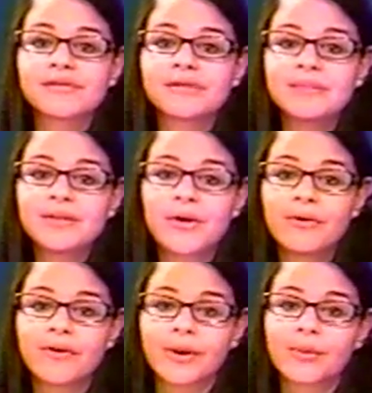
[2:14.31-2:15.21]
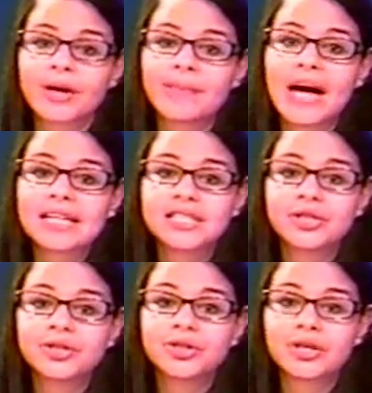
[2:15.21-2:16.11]
flipped over when a
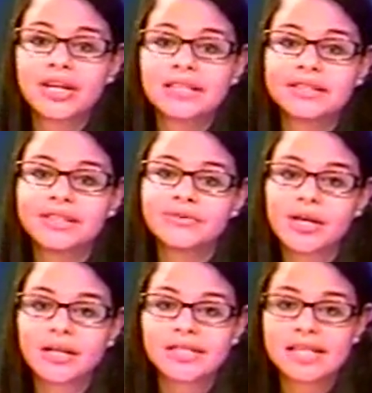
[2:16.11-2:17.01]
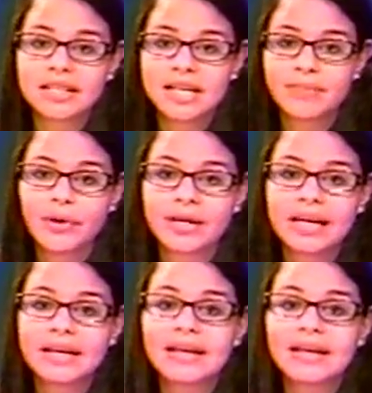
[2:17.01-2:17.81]
passenger train derailed Sunday morning,